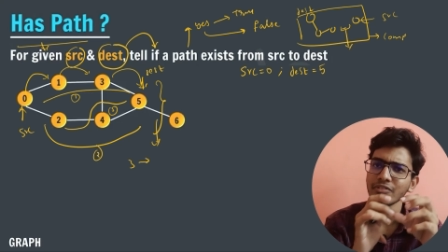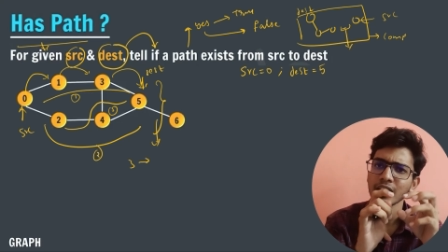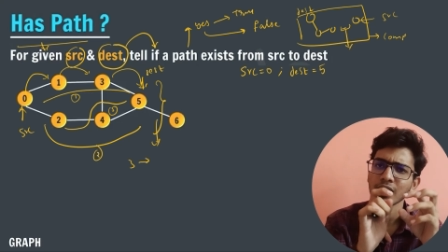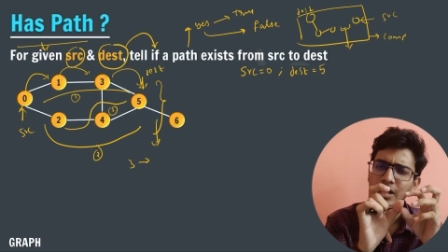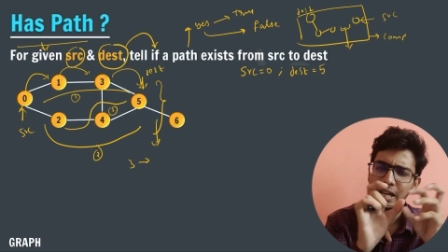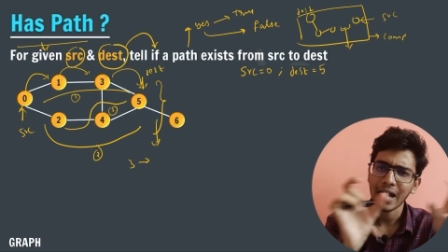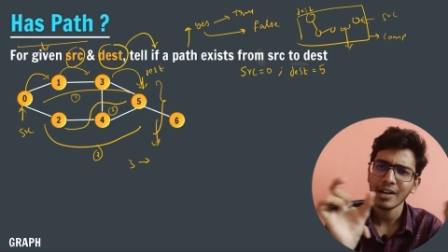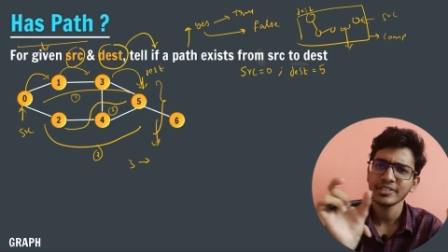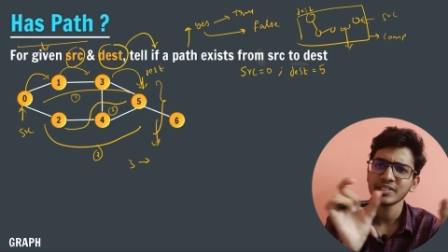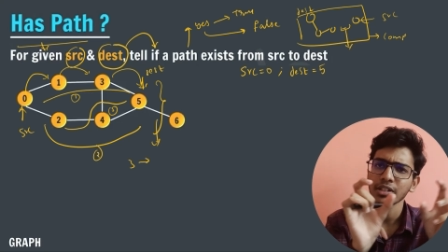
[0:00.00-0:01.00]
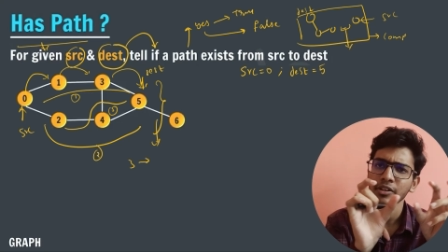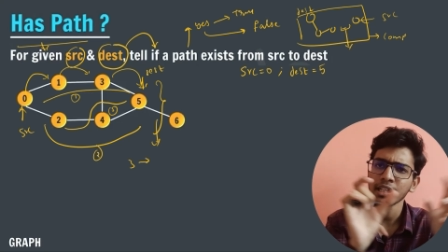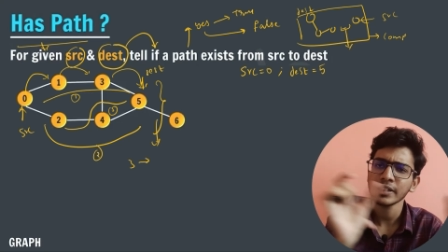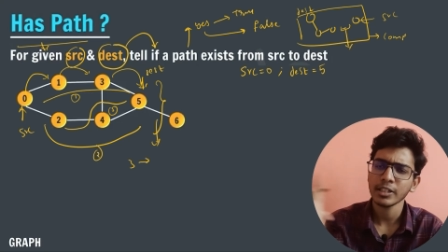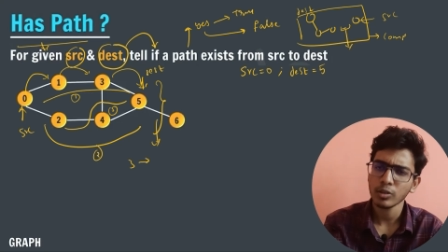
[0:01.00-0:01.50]
the graph is
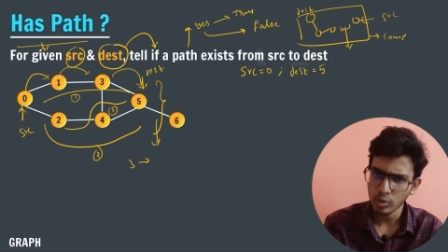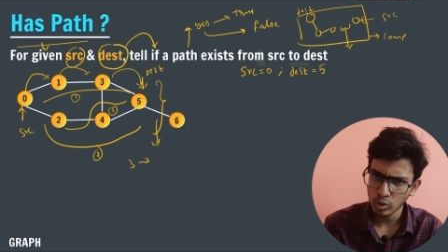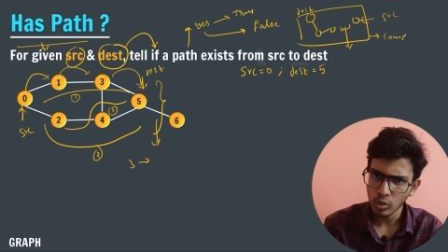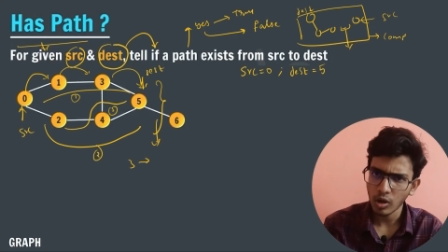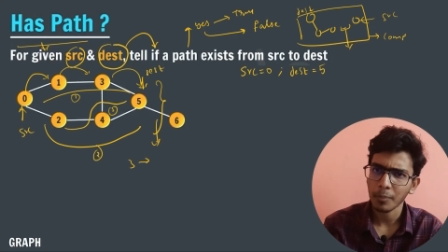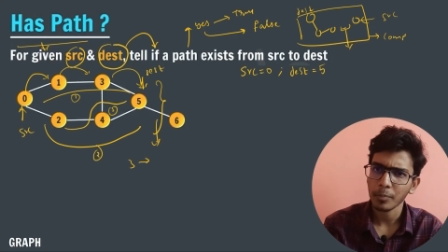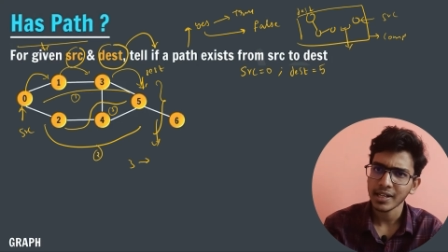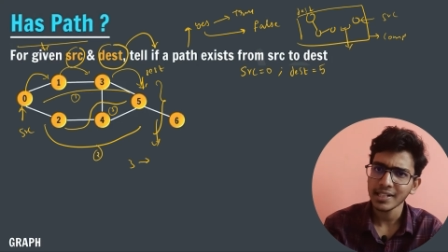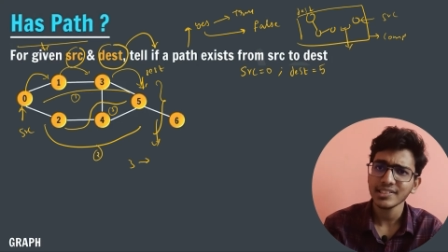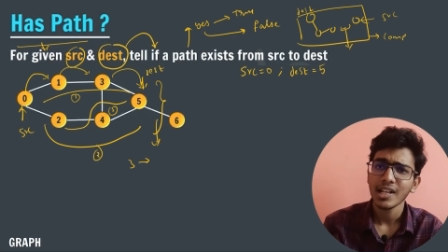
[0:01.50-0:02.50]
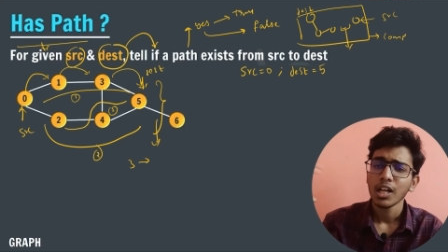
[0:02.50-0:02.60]
divided into two components